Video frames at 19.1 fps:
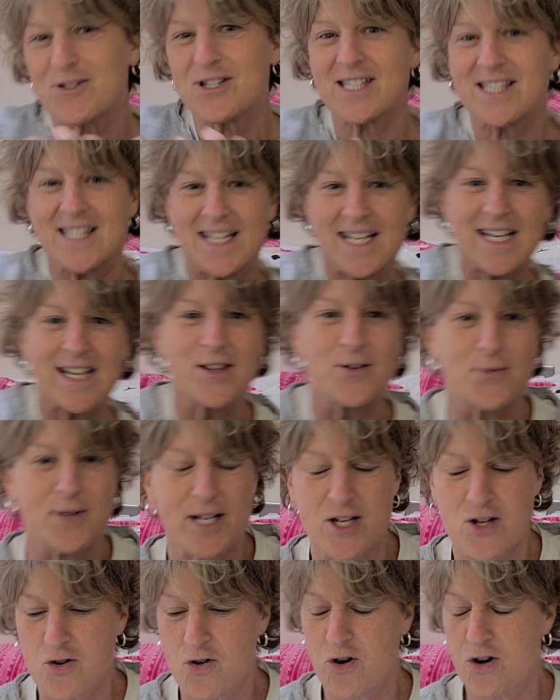just sitting in the
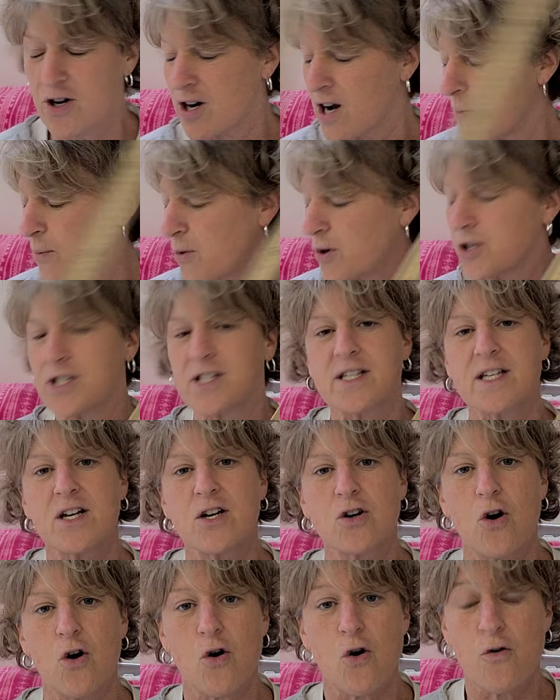reading corner, and we're just going
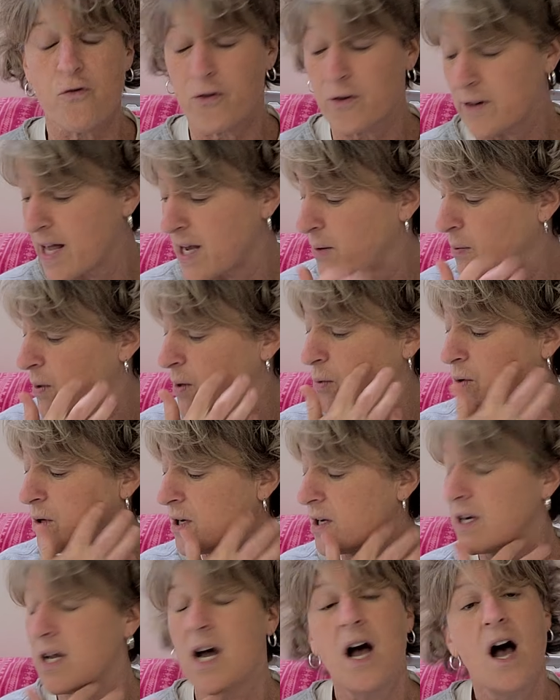to go over like we
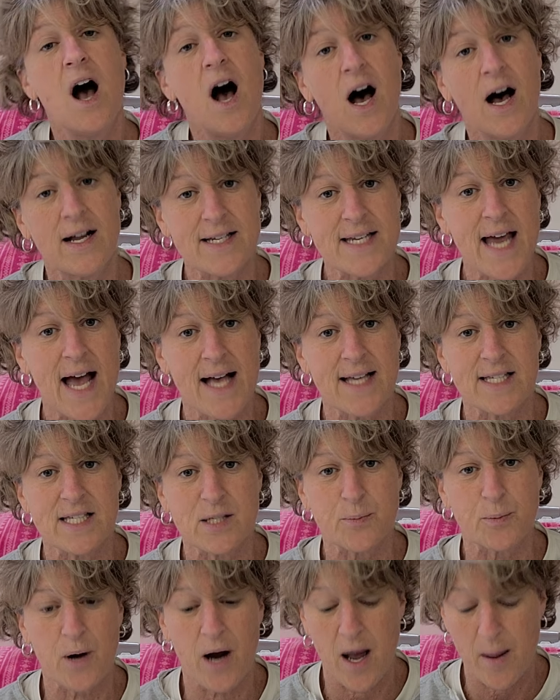would a
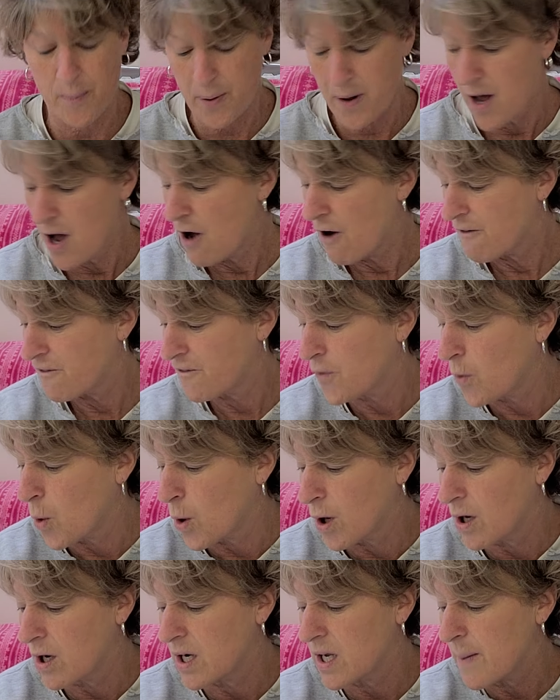test prep
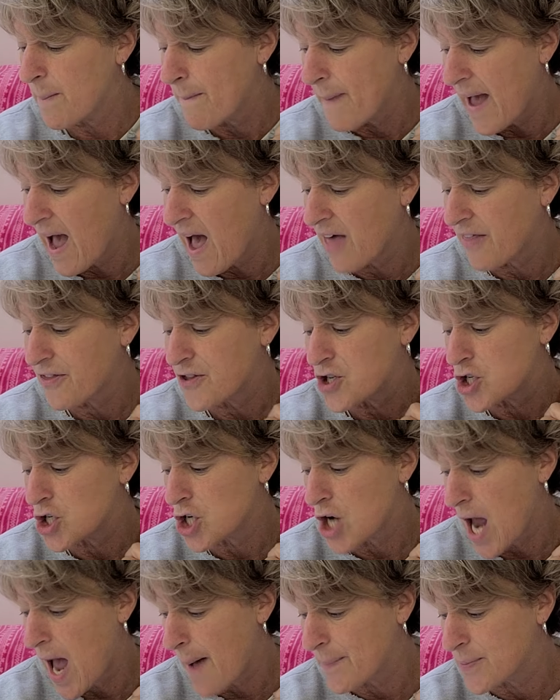for math
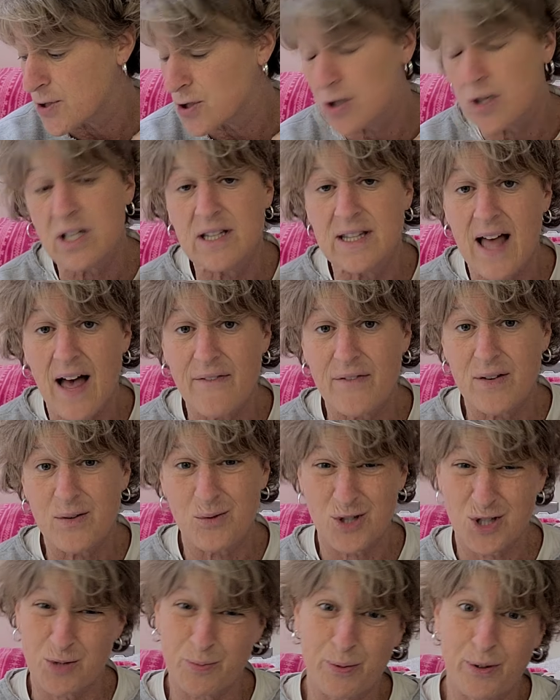chapter 11,
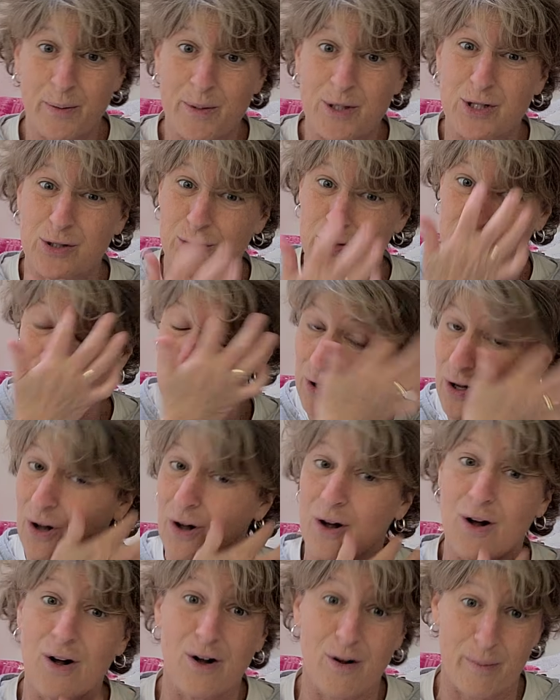which you pretty much learned
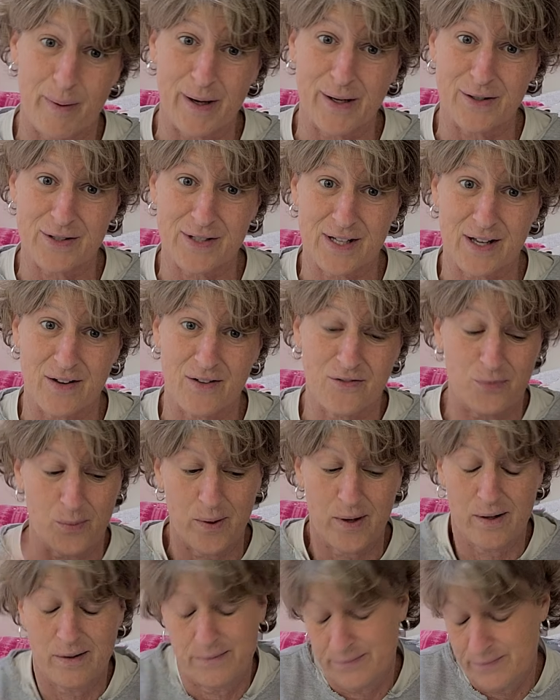all by yourself.
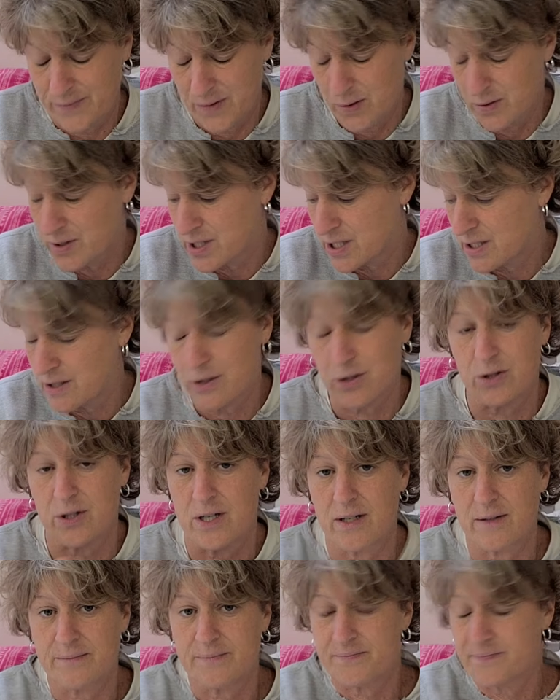Well, you didn't learn
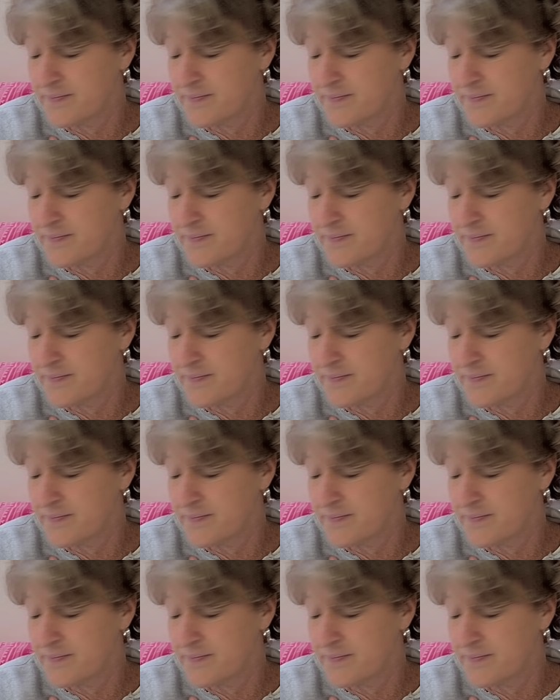it,